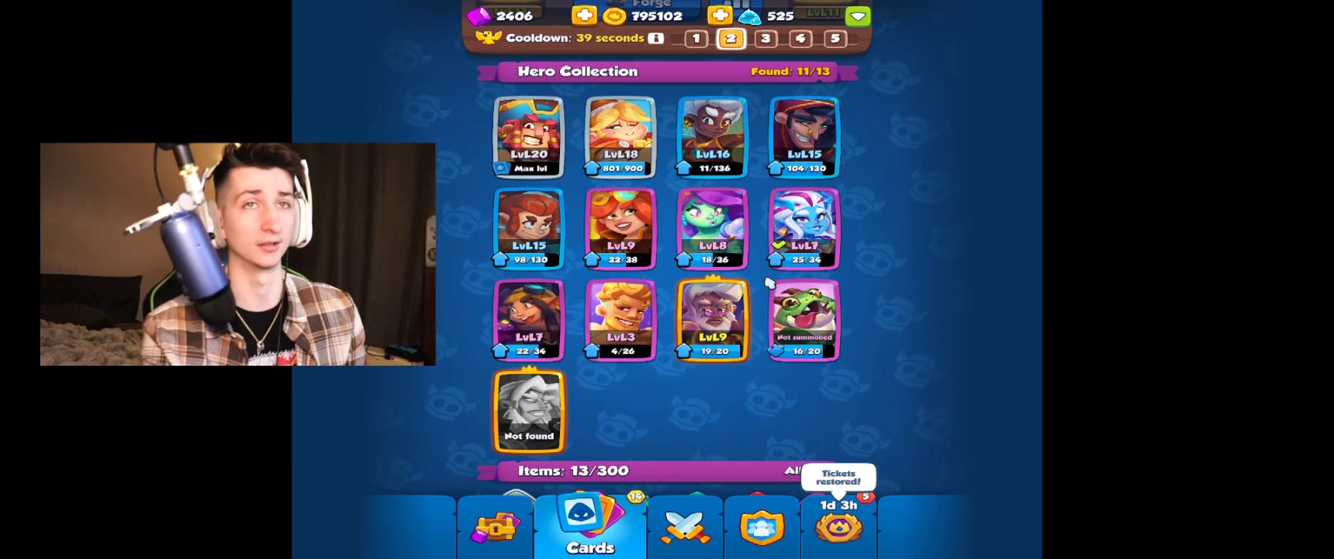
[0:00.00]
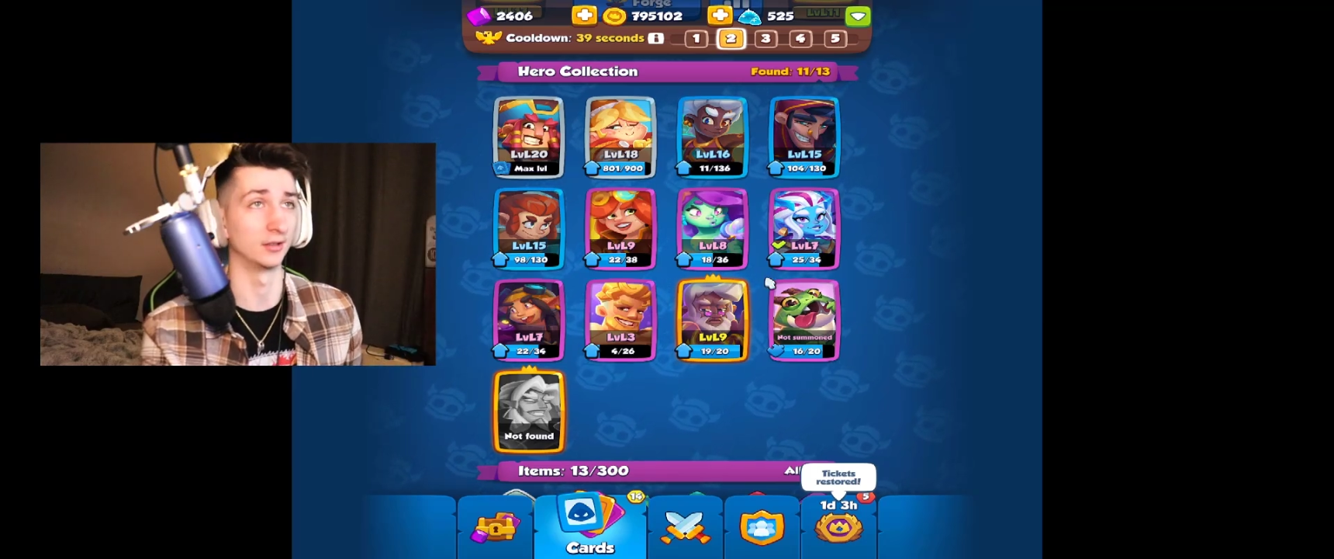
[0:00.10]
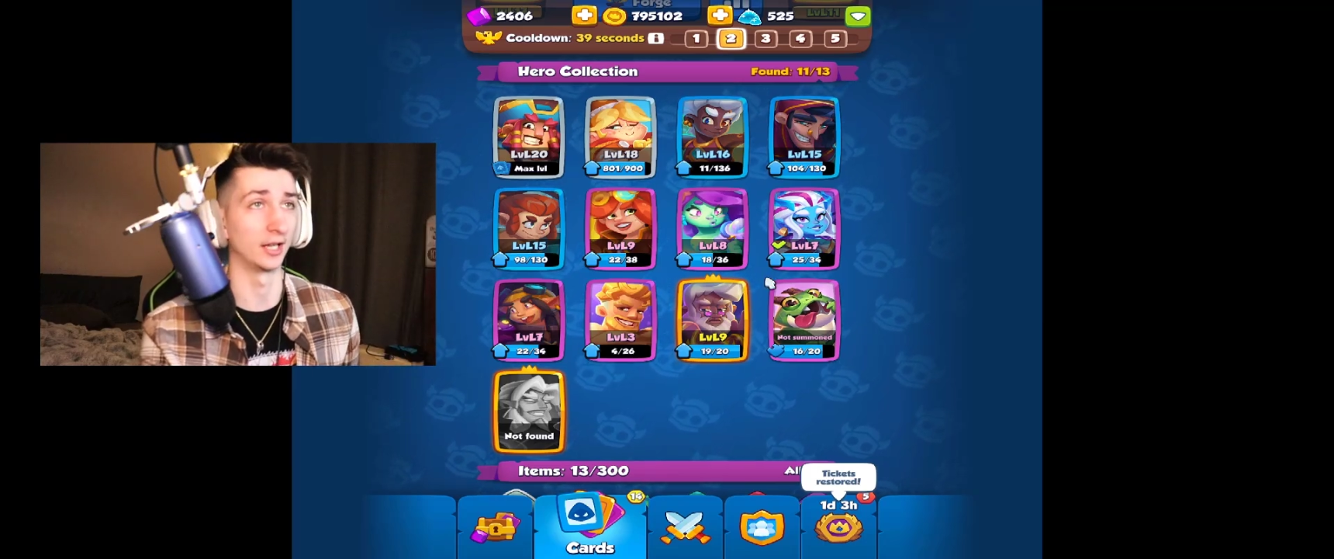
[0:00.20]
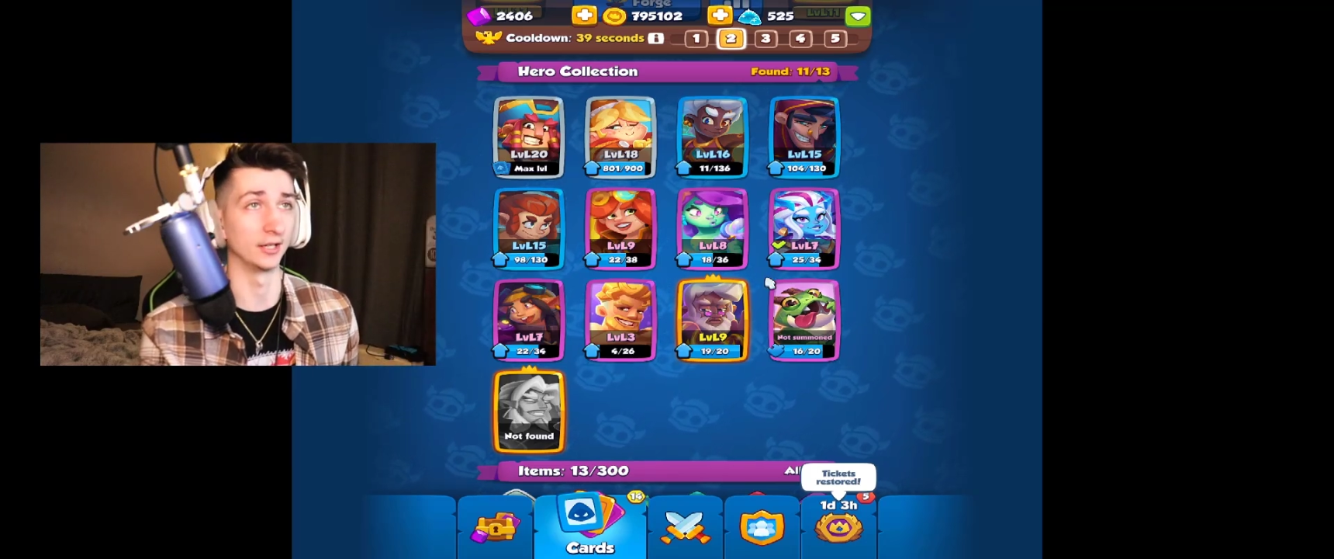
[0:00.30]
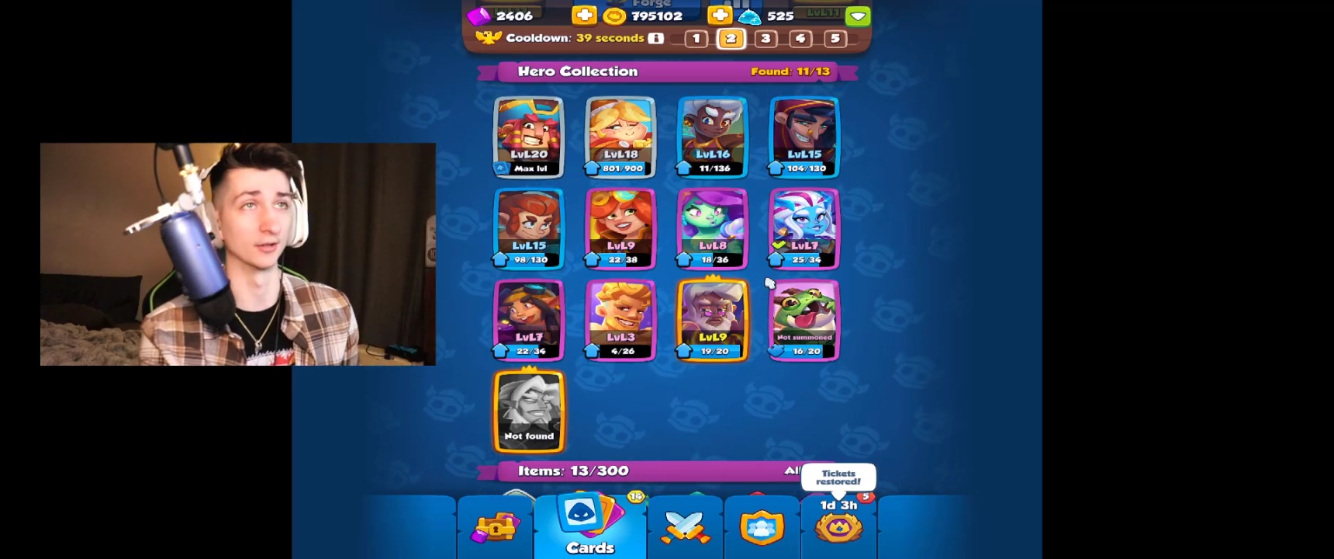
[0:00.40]

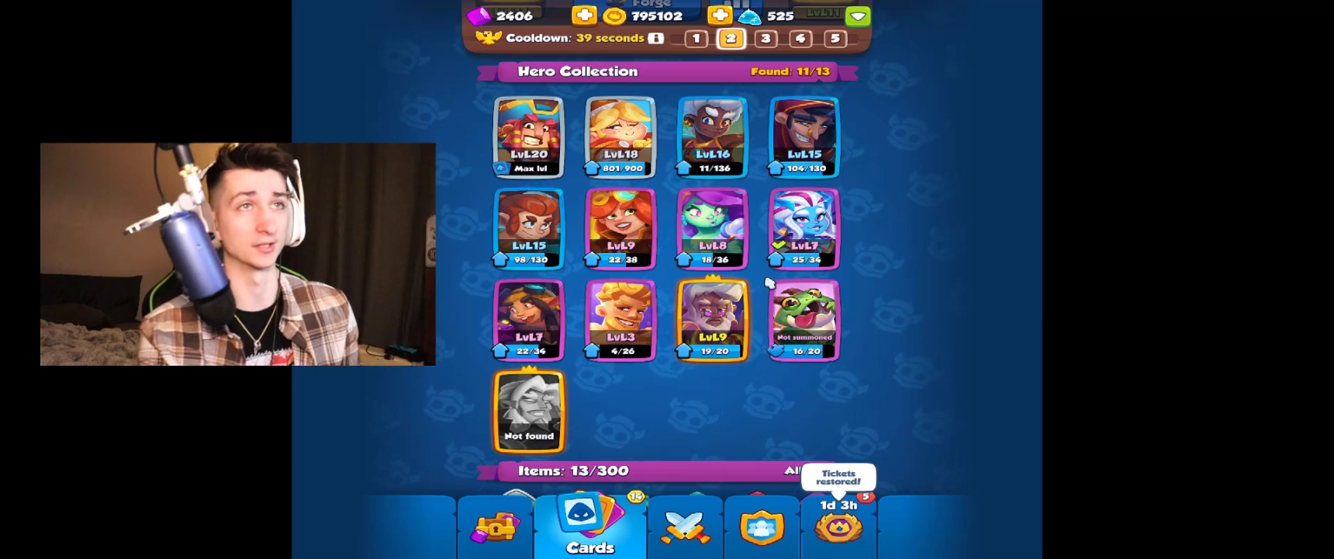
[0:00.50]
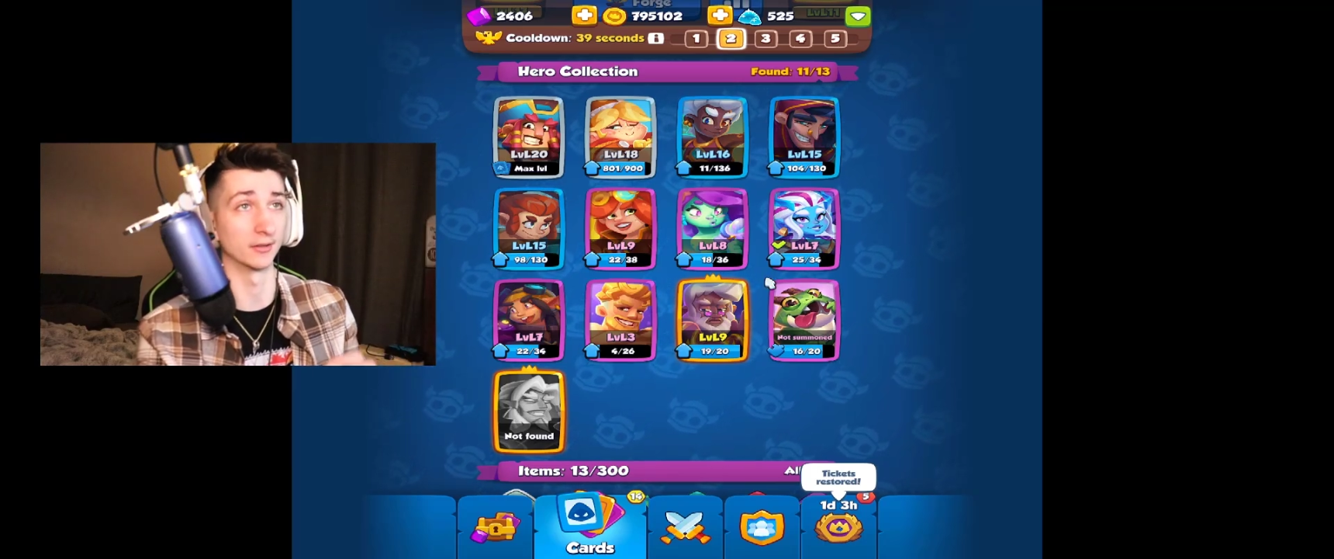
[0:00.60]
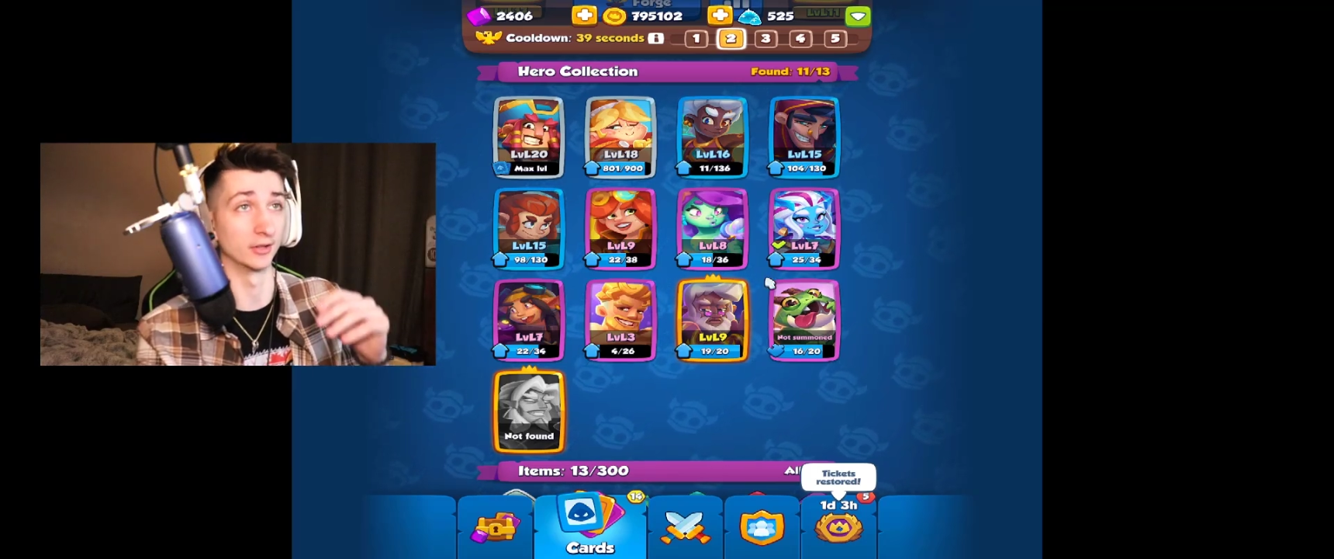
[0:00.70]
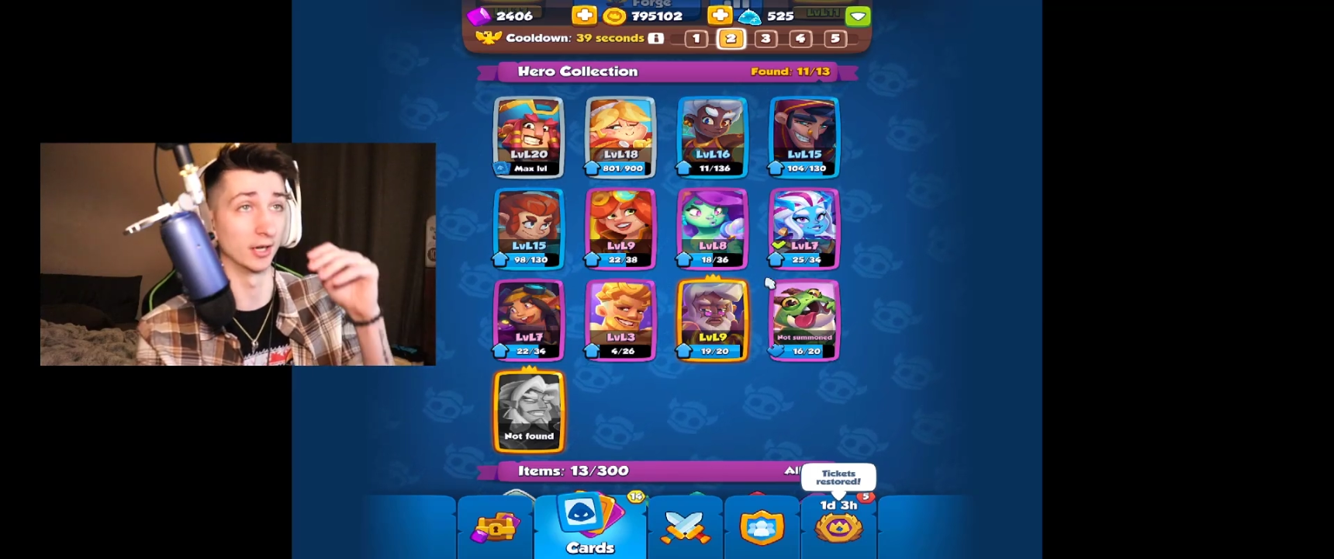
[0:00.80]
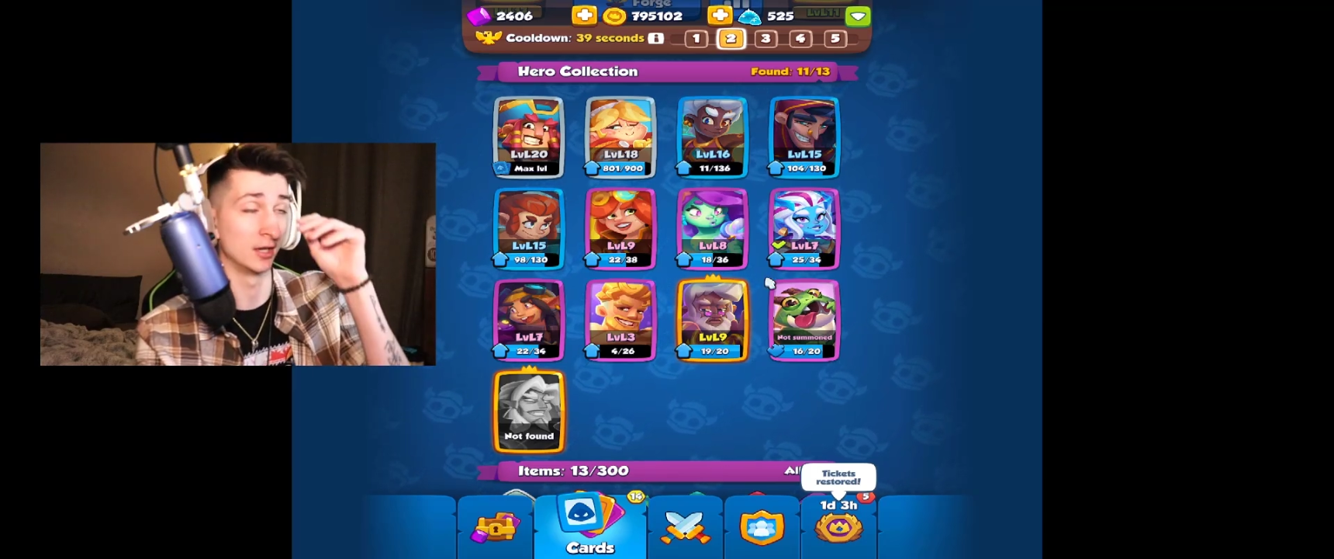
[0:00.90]
that hero's not
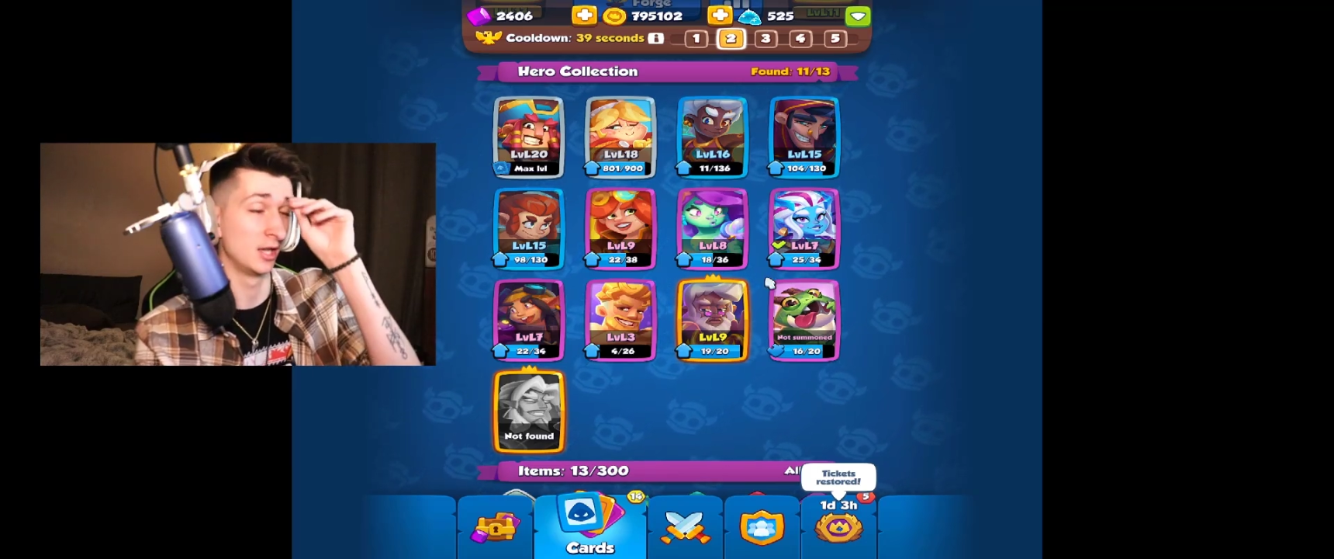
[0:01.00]
even there.